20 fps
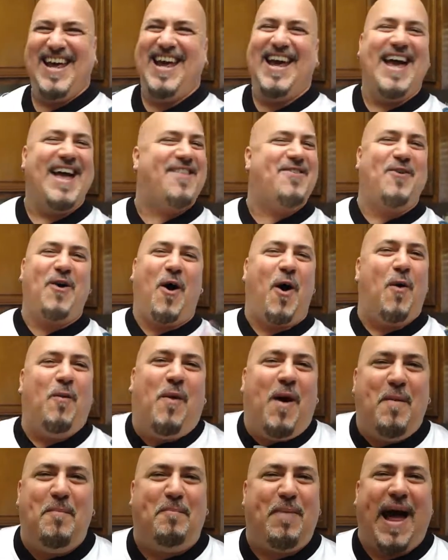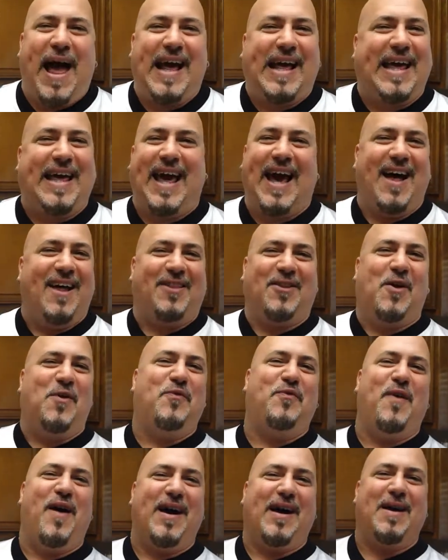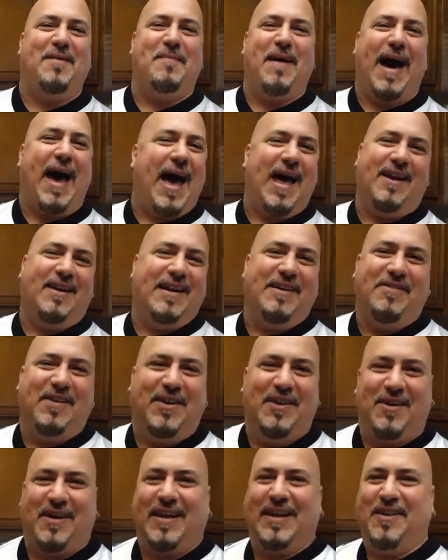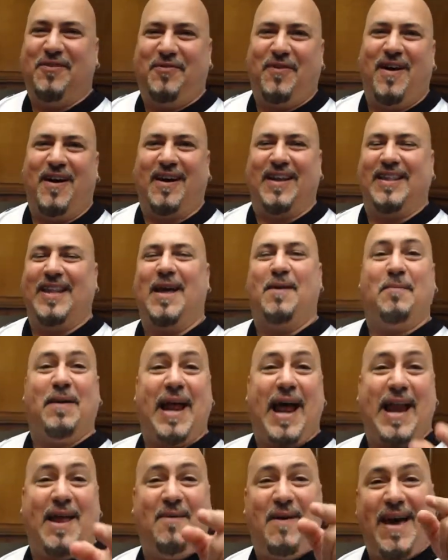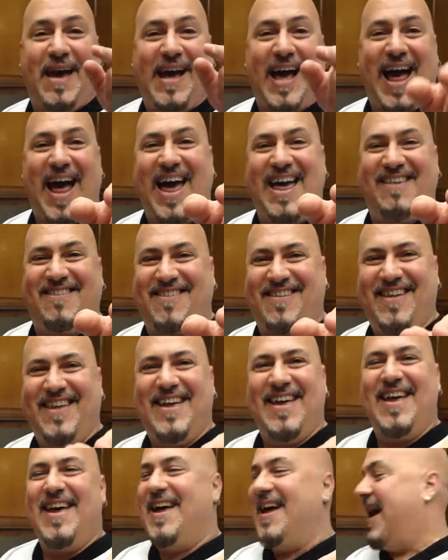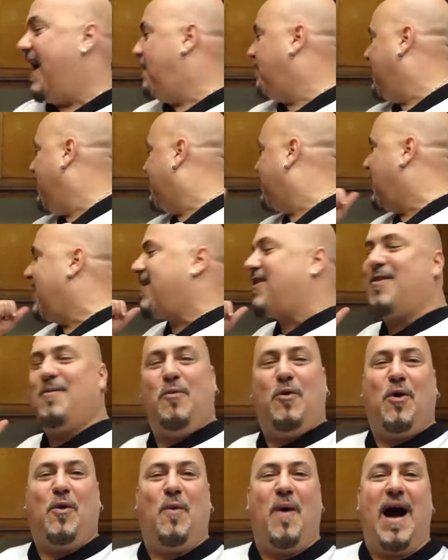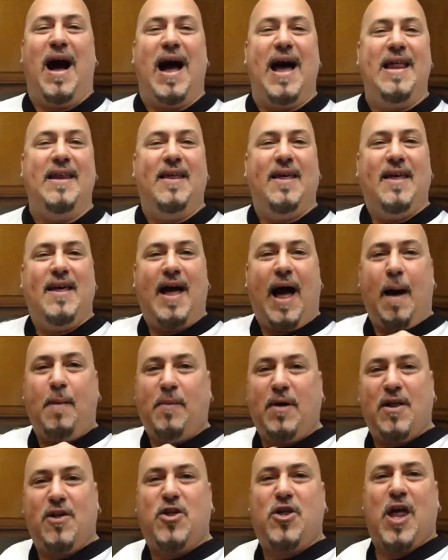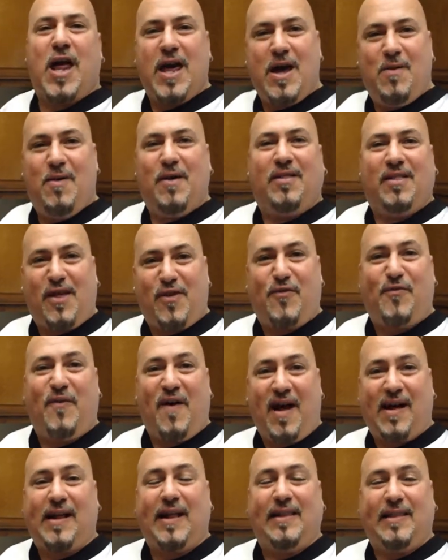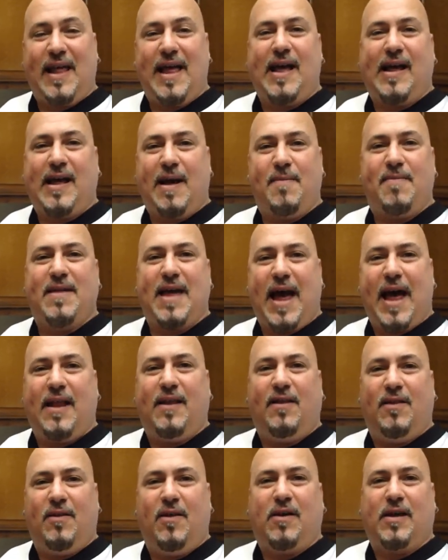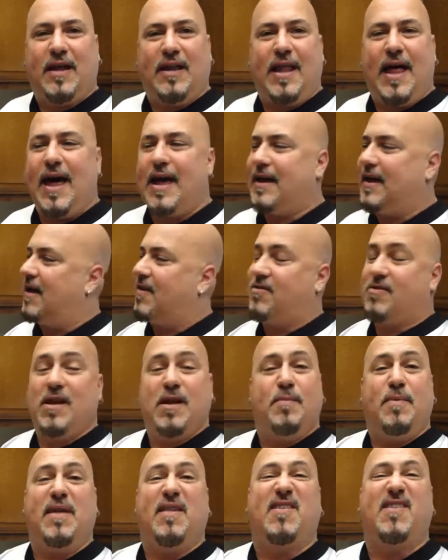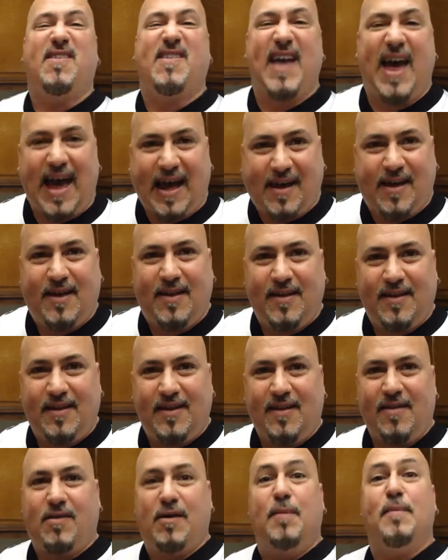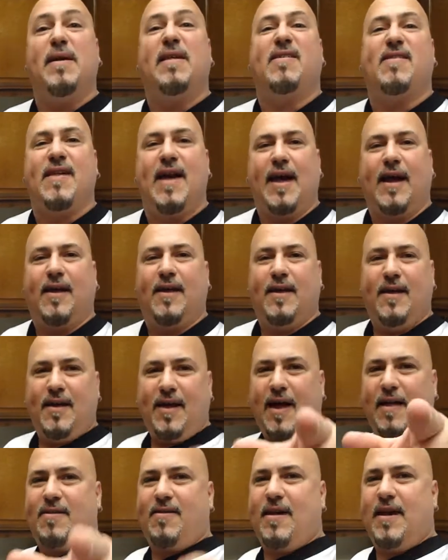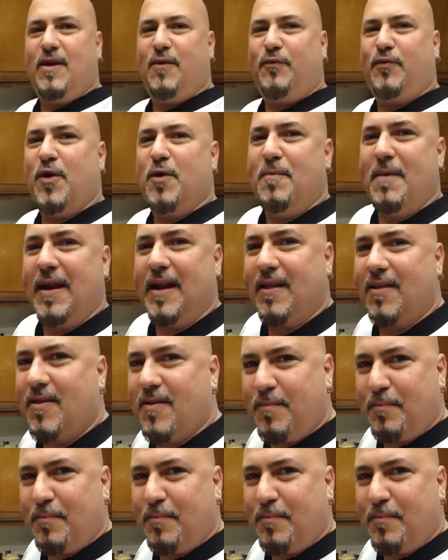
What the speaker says: It's all in one bank account. Don't fuck them out. I don't even look at the fucking thing. But anyway, guys, I'm going to drink some more wine. I'm going to show you what this fucking thing comes out looking like. It's going to be sick. I'll see you in a few minutes.